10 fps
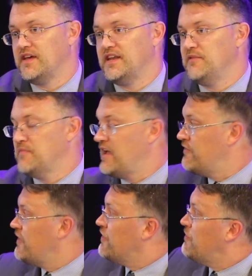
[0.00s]
I
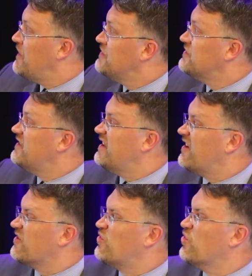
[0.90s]
failed to mention that
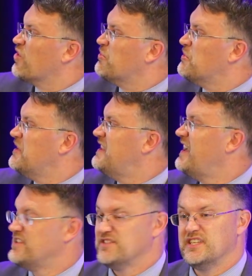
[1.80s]
our core
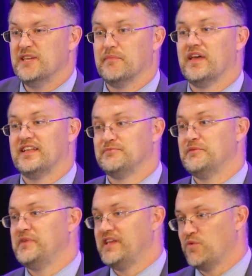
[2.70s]
implementation team has
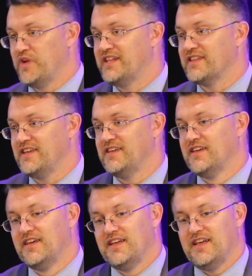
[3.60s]
been meeting weekly
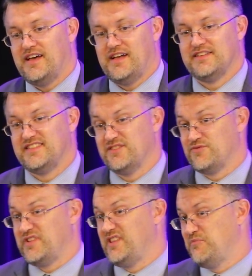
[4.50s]

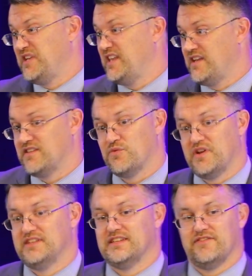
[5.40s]
since really the beginning of
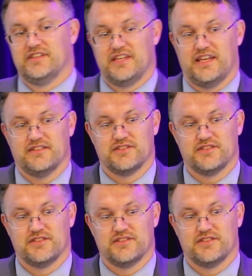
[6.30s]
2017.